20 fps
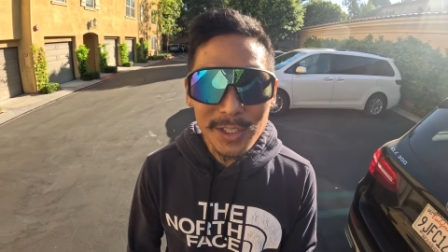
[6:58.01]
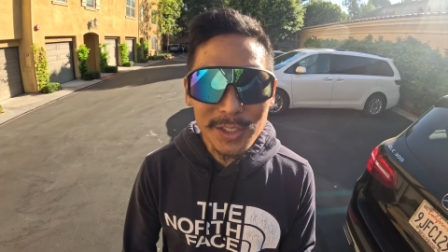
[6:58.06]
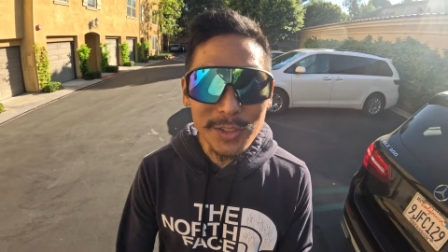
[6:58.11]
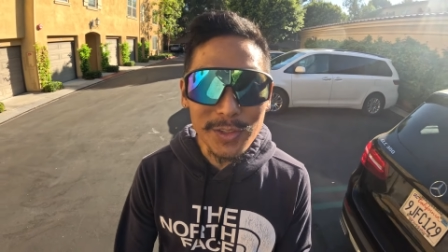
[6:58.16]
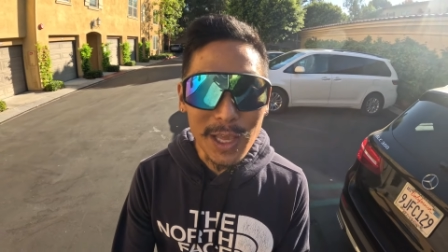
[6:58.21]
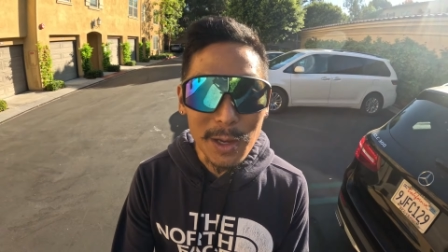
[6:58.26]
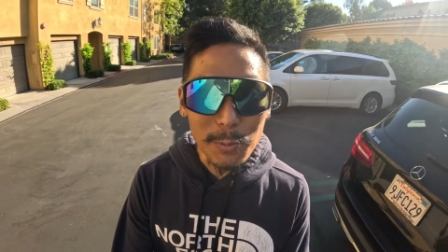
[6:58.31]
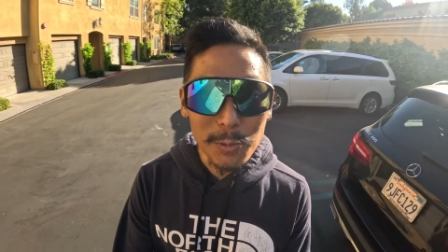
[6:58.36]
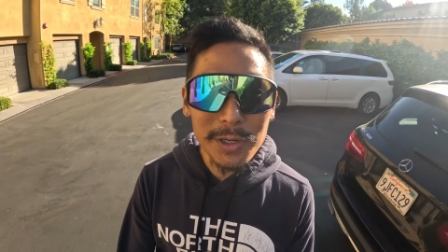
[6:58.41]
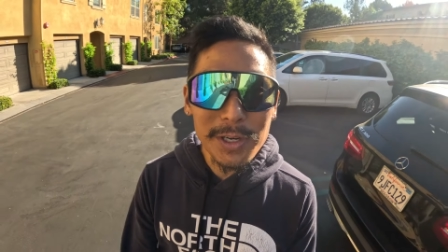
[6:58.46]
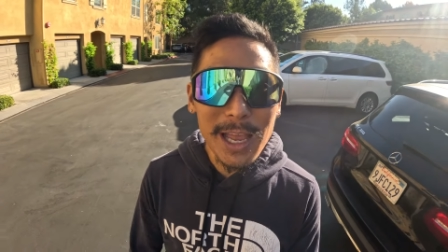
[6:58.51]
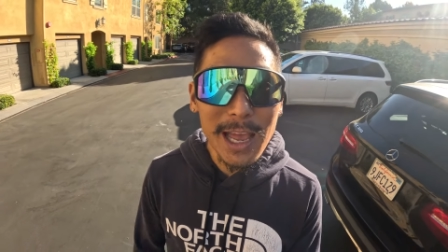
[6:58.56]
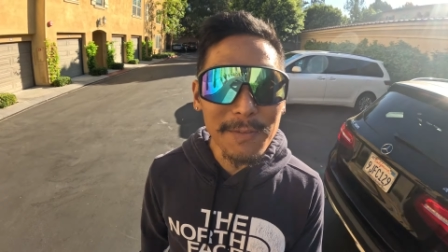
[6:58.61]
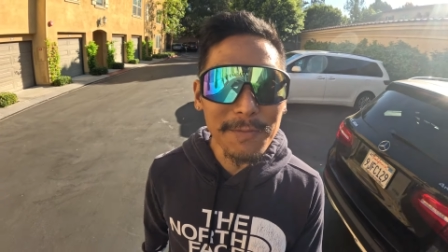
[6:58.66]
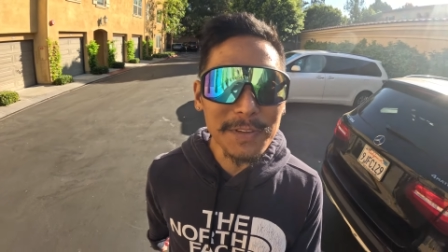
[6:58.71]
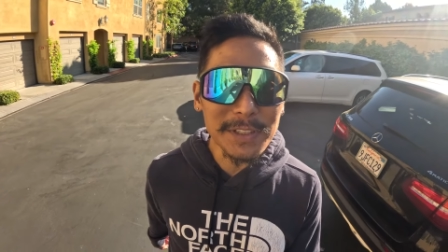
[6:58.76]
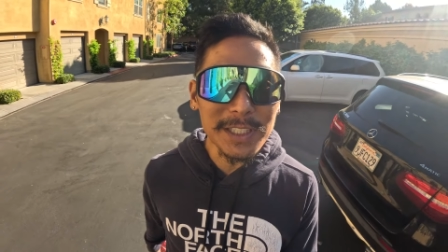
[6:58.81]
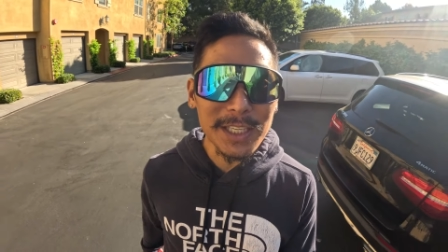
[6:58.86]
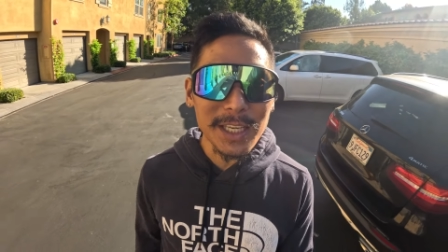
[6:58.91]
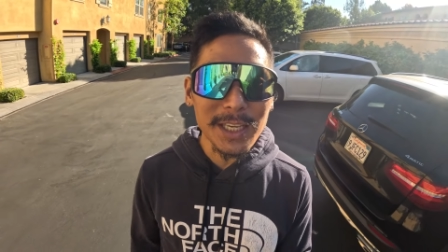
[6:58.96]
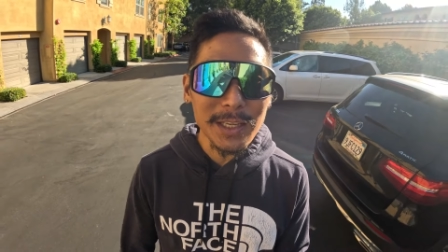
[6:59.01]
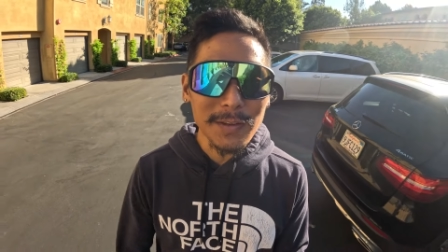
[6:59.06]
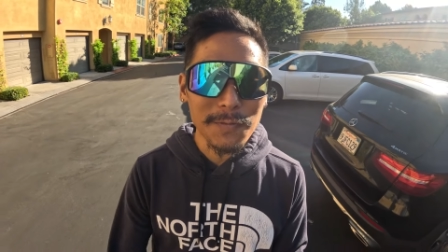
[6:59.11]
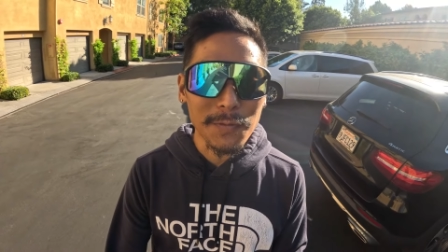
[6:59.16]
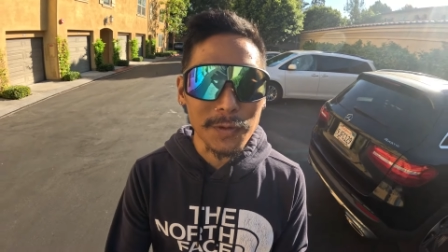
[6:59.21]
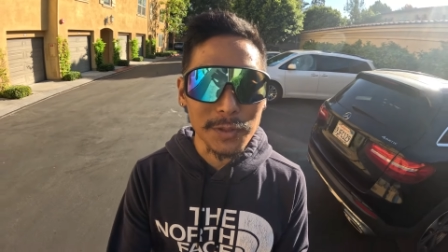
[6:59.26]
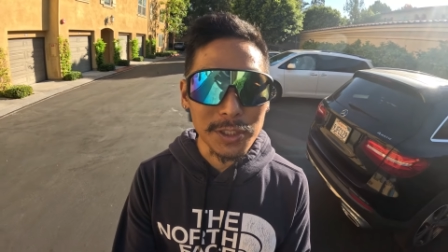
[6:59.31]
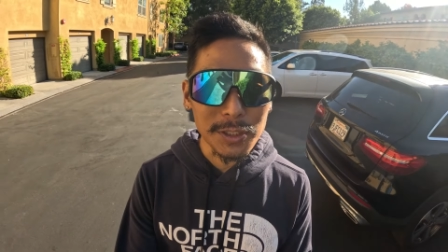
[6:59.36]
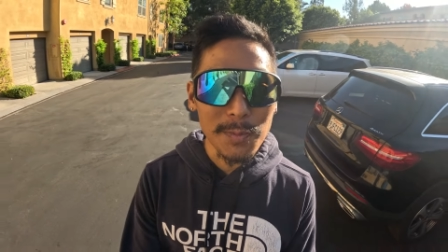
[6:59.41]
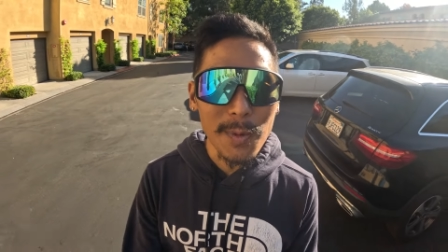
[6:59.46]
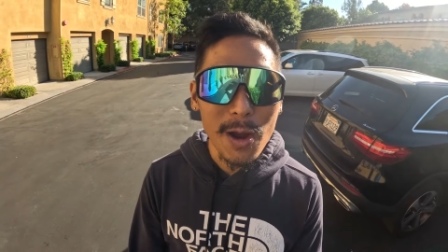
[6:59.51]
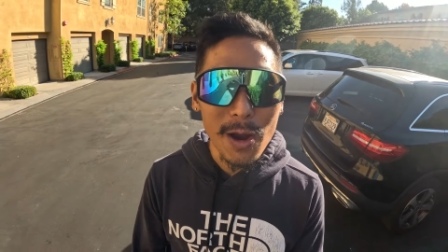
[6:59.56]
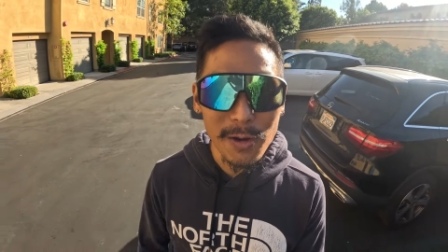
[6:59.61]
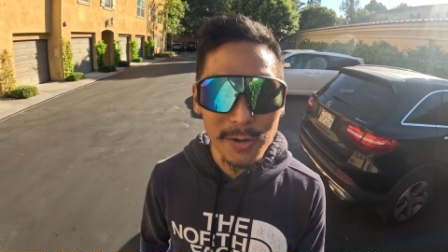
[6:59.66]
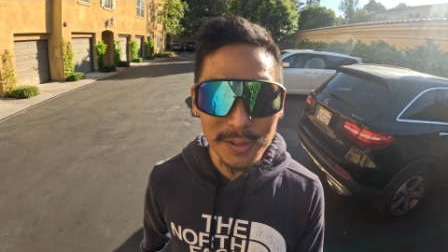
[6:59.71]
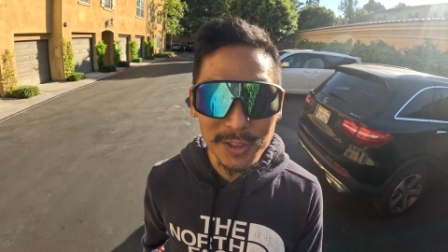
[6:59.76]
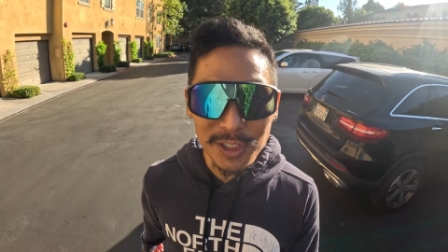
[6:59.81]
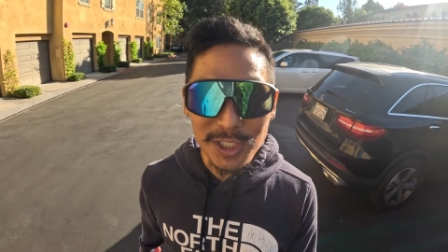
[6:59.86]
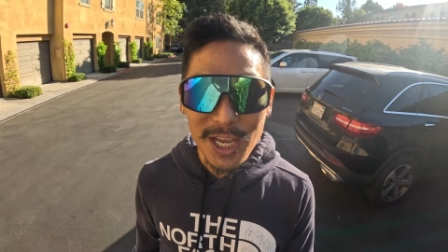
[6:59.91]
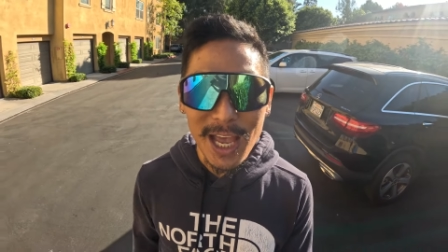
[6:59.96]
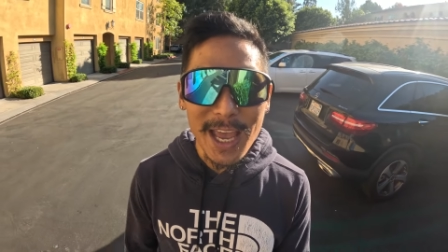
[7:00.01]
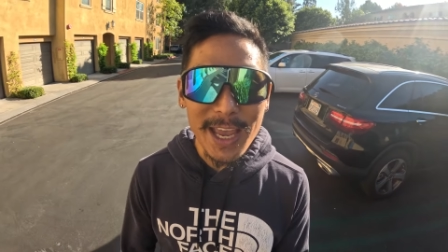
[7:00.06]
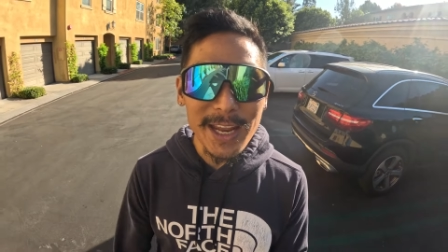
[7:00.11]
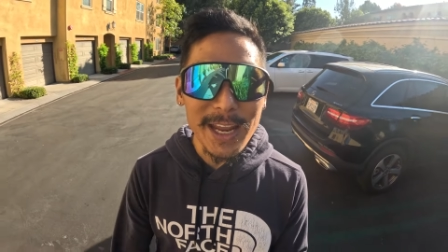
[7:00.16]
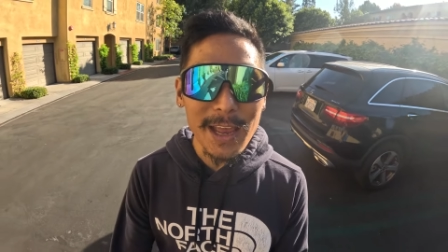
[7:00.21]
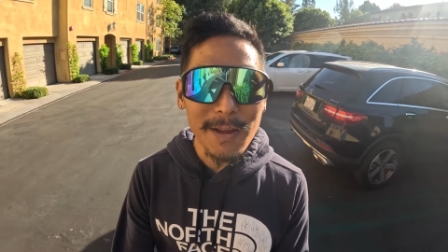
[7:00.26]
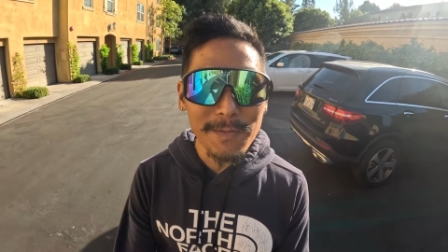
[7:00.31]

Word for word: so that we're not fatigued for tomorrow's giant